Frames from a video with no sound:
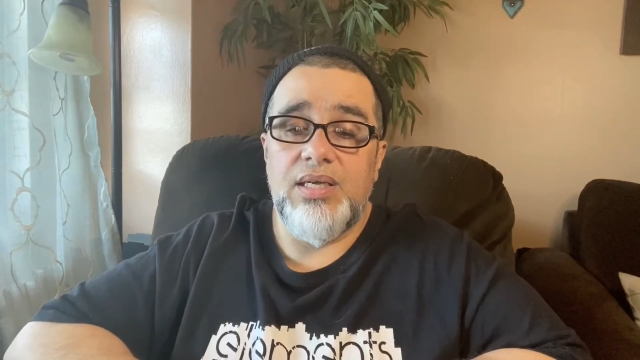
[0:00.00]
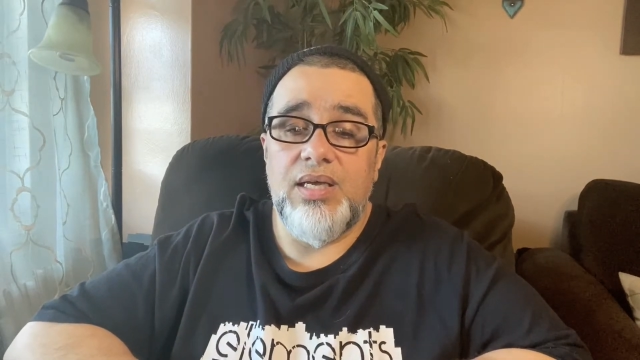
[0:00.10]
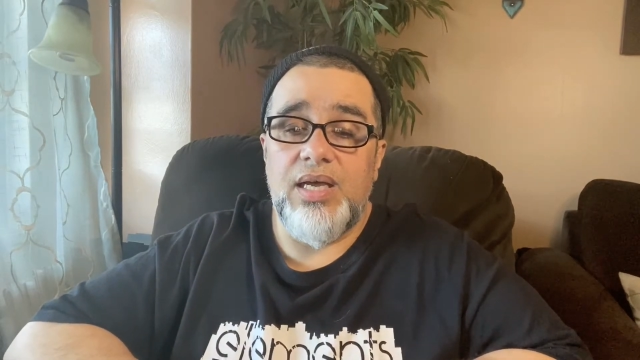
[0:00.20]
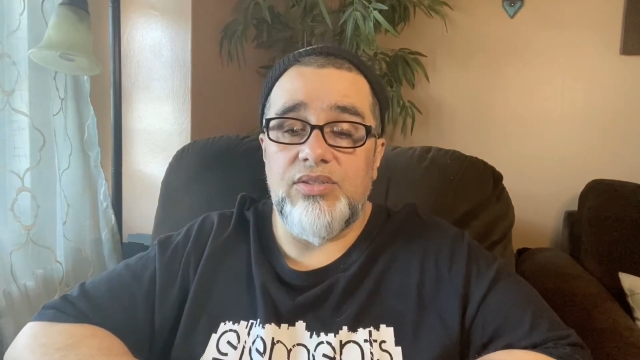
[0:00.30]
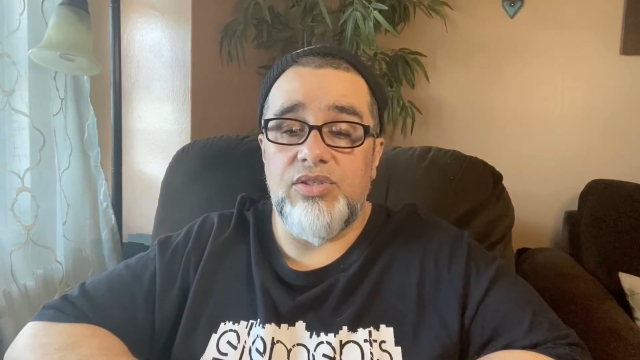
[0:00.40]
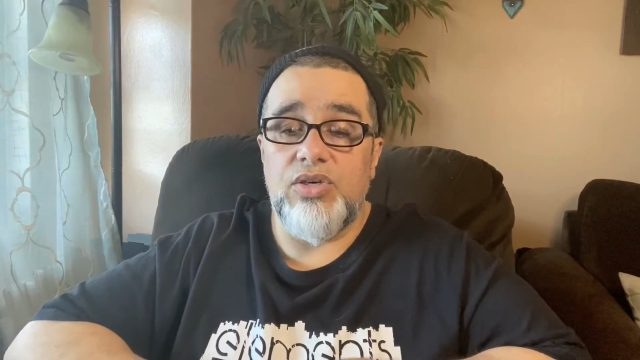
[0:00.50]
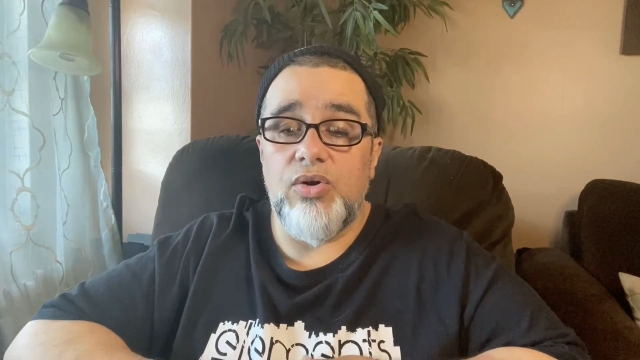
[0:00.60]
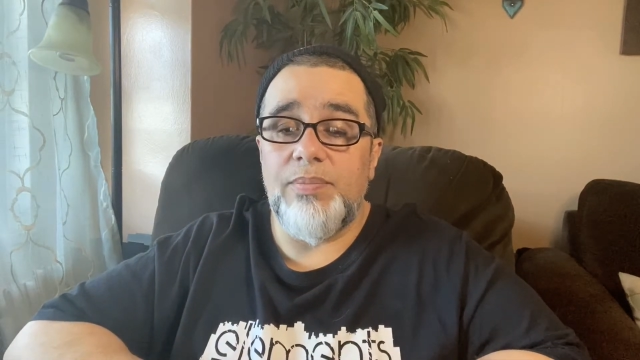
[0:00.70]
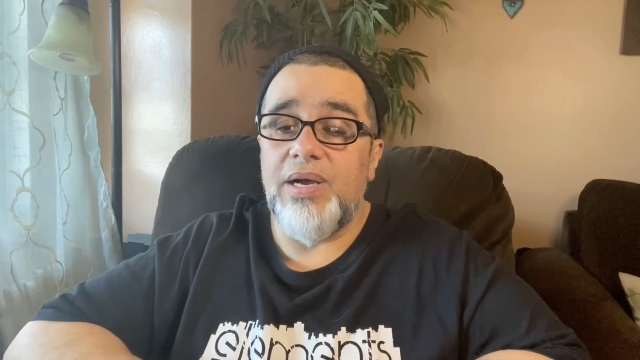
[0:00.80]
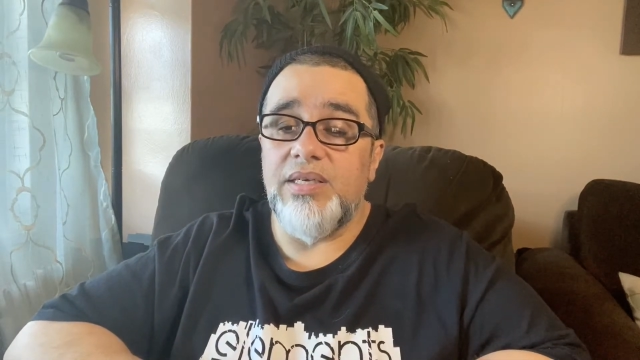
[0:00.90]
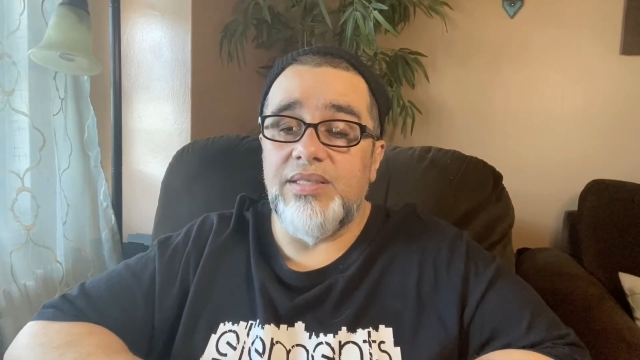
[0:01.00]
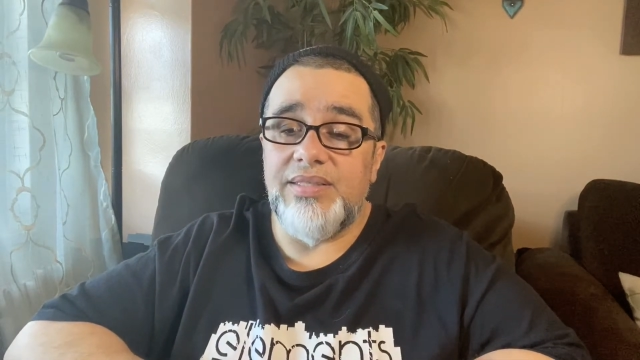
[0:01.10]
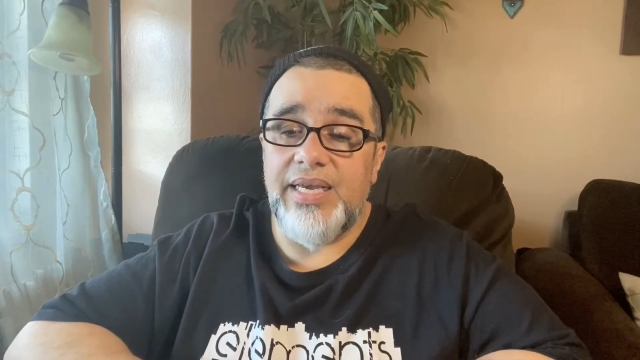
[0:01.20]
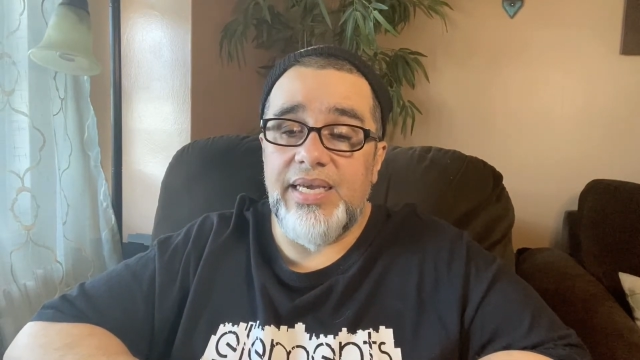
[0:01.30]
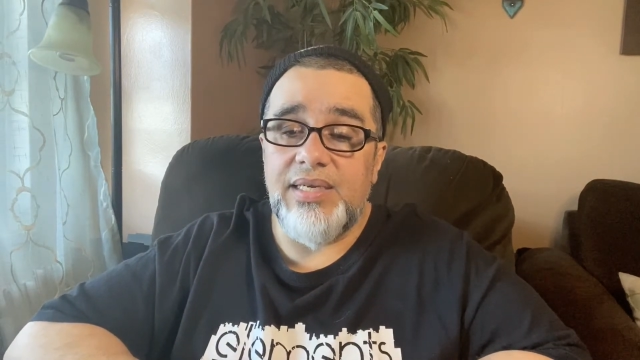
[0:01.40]
As you go about your
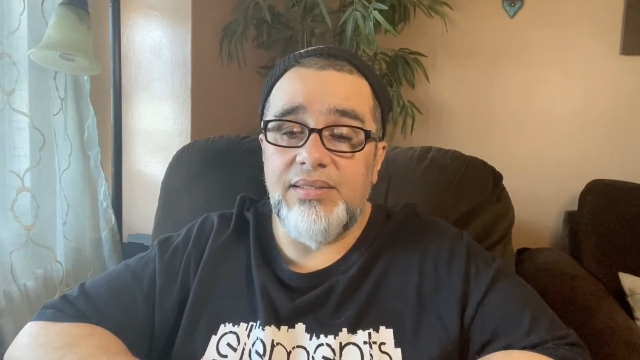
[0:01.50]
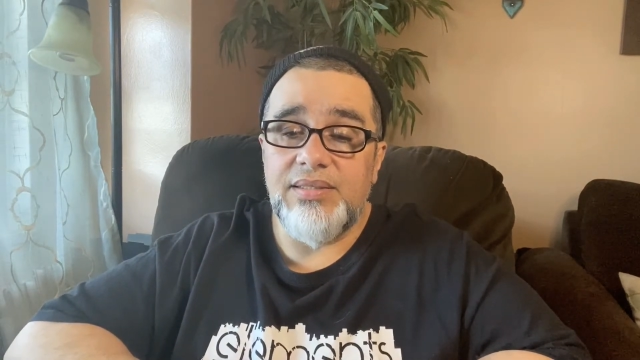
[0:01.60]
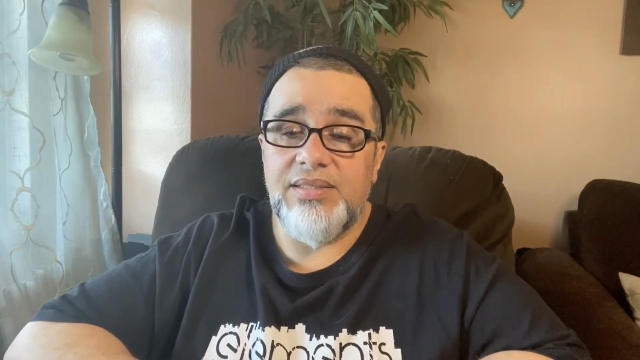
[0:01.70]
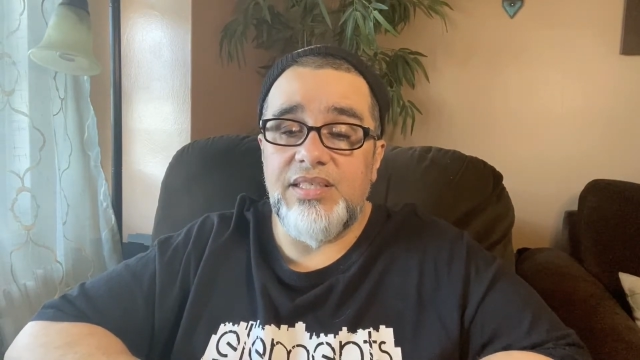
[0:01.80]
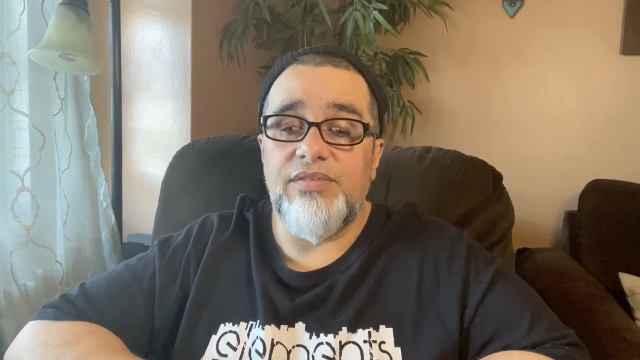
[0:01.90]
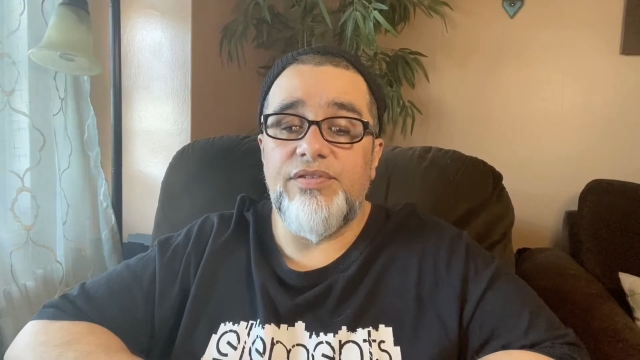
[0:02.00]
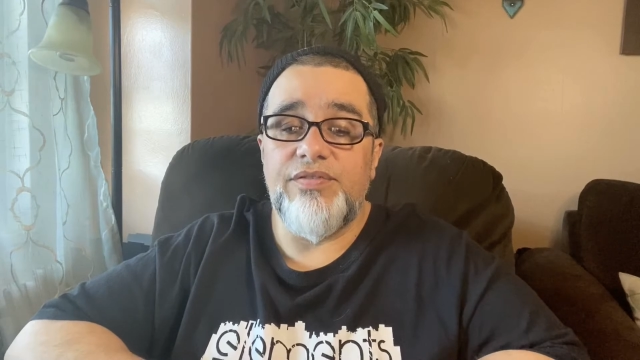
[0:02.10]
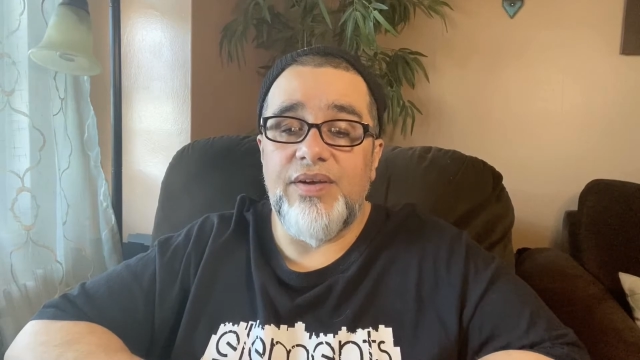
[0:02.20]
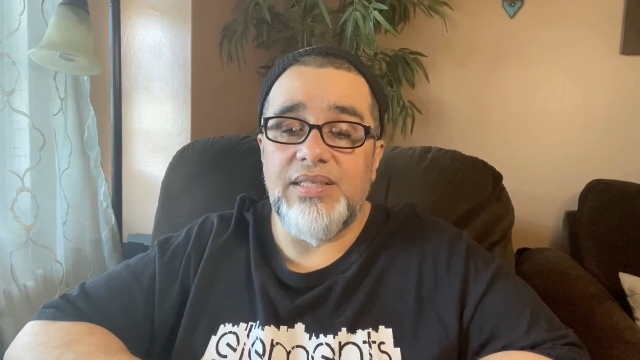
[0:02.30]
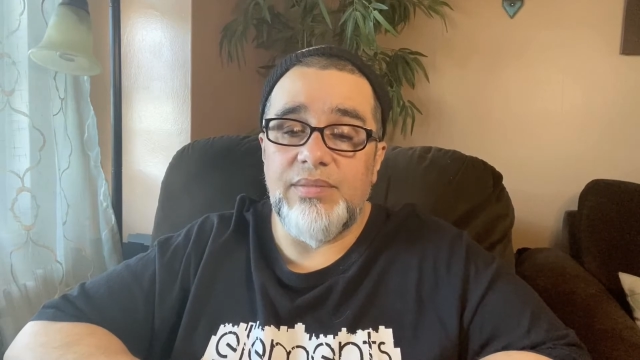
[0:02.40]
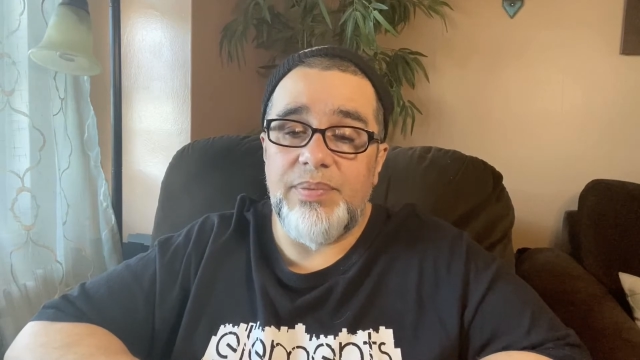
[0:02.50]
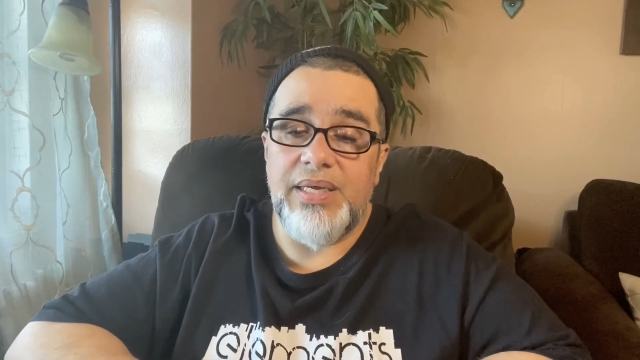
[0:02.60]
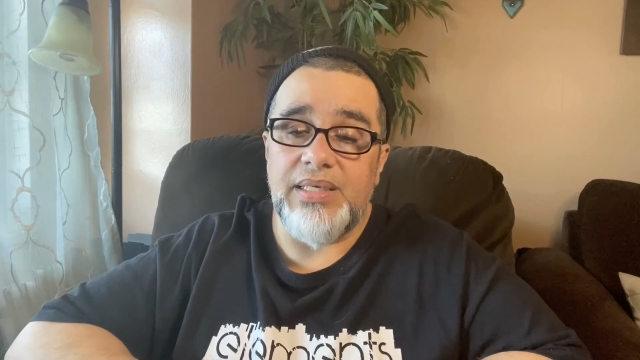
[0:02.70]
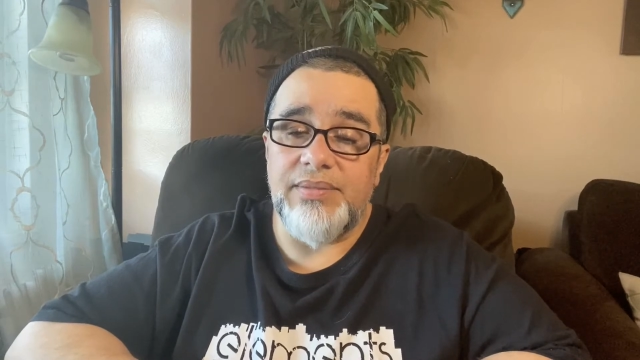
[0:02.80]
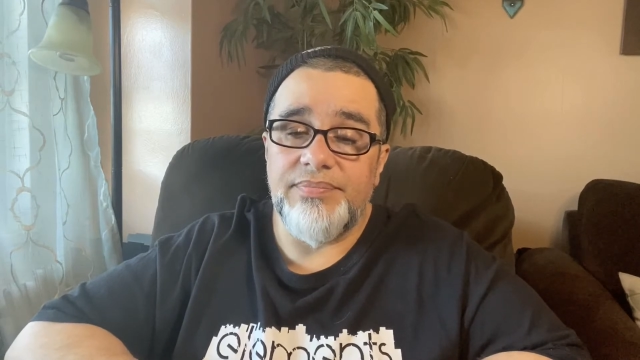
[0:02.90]
day, see if you find a
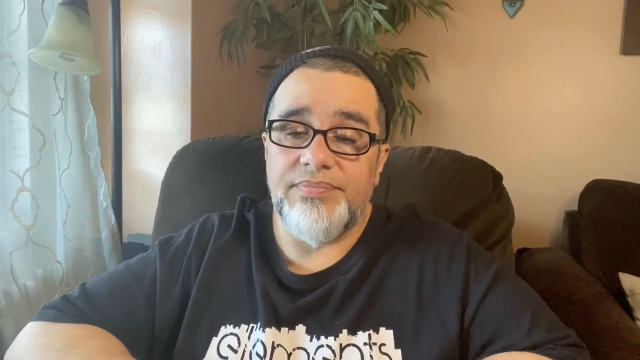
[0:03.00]
penny.